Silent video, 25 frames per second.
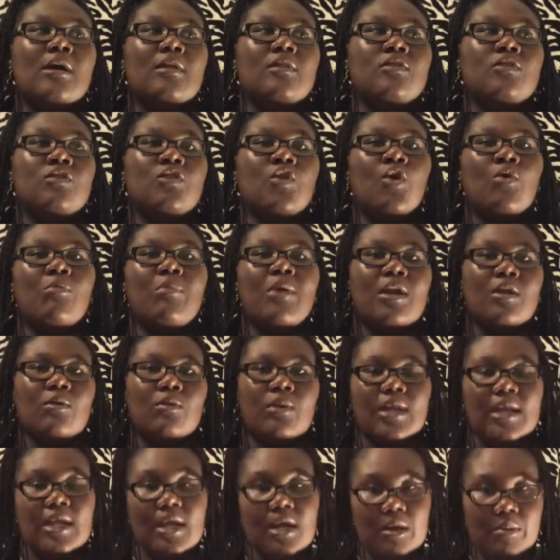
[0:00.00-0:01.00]
no better
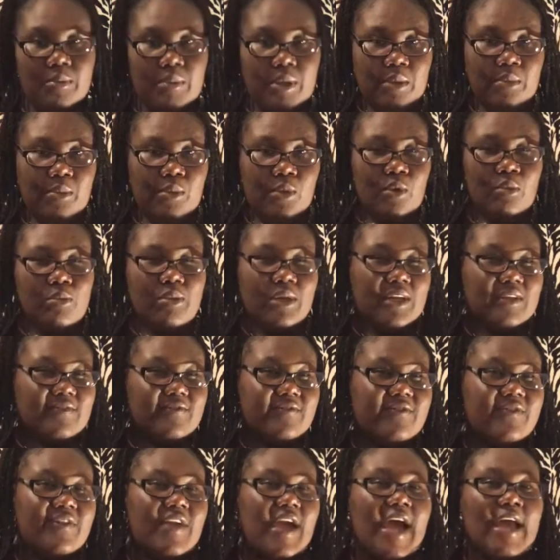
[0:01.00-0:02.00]
way to help people. But if
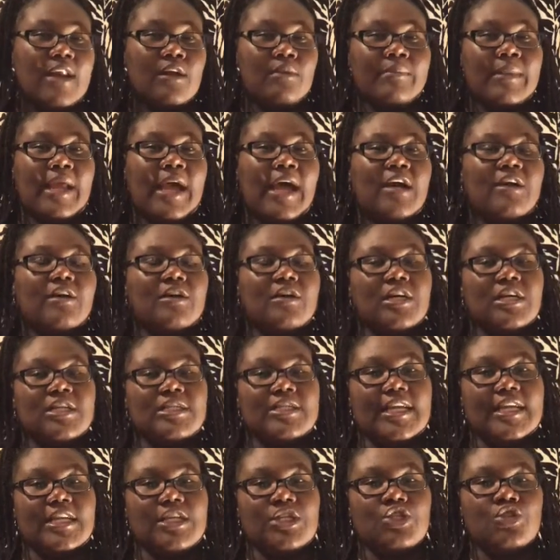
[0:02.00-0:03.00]
I'm not
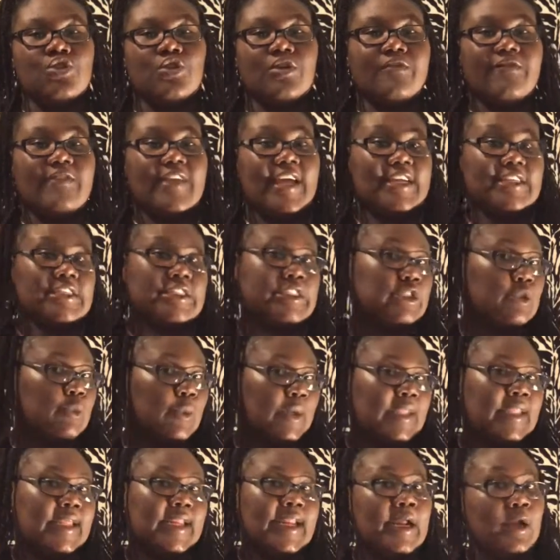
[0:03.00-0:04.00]
exactly sure if that's the
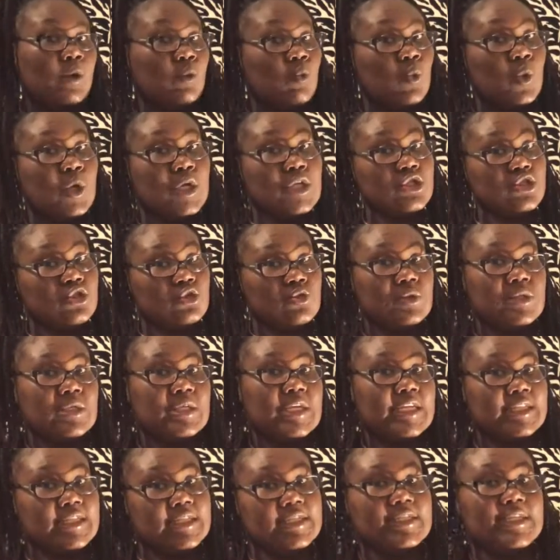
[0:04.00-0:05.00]
way that I want to
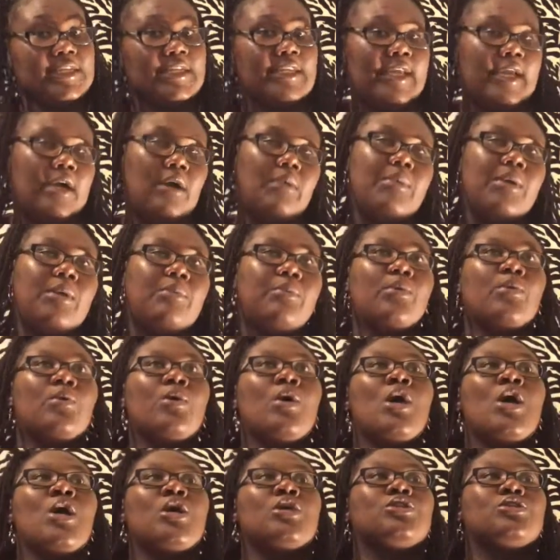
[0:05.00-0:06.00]
necessarily help people,
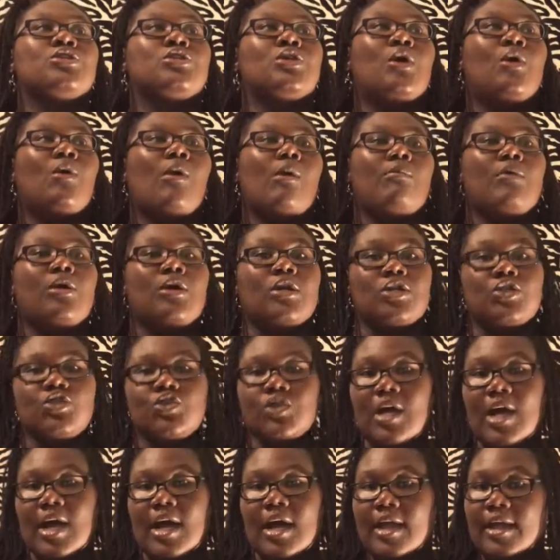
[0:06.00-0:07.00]
so I'm going to
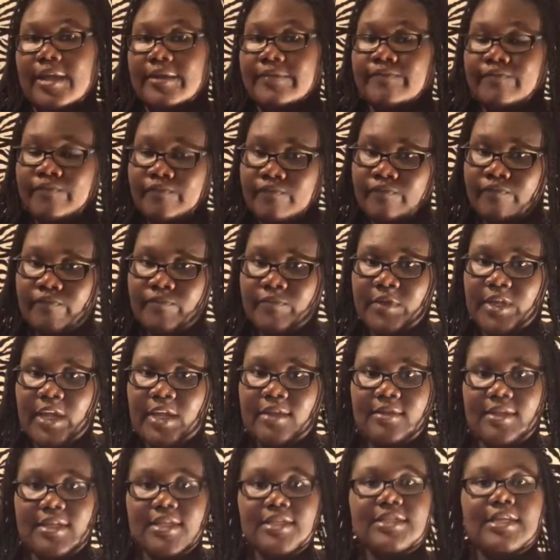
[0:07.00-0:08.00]
try
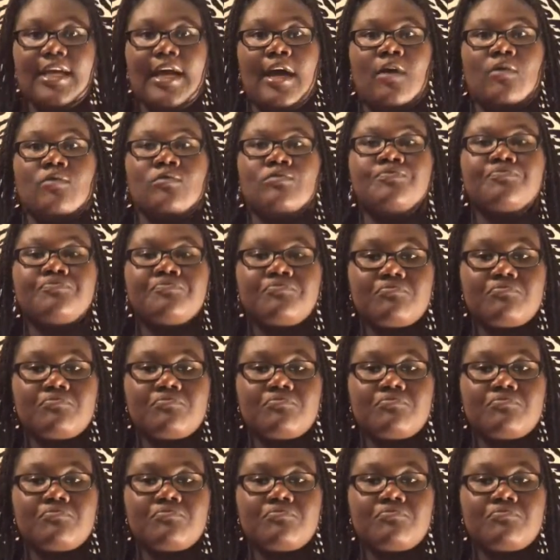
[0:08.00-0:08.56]
this out,